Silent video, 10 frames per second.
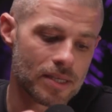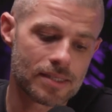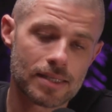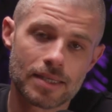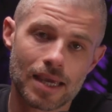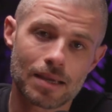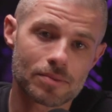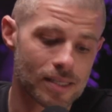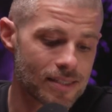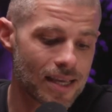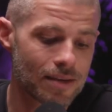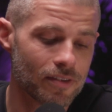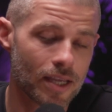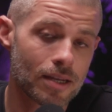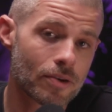PC games. It's
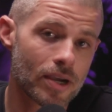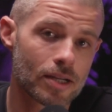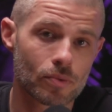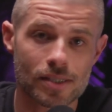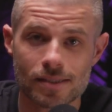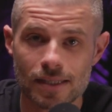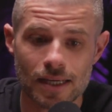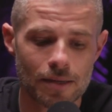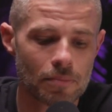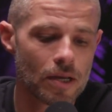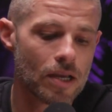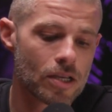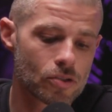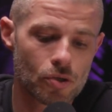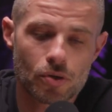natively integrated with Steam,
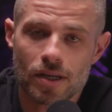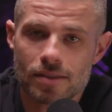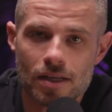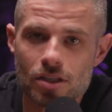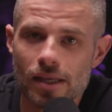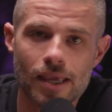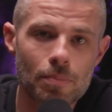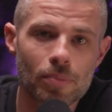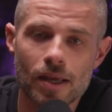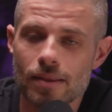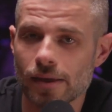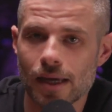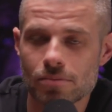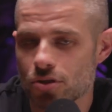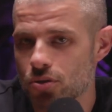so you can essentially keep playing the
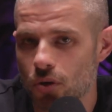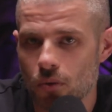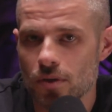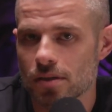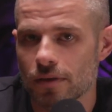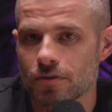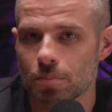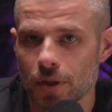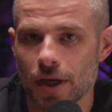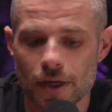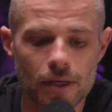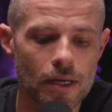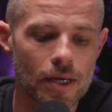games that you always love to play.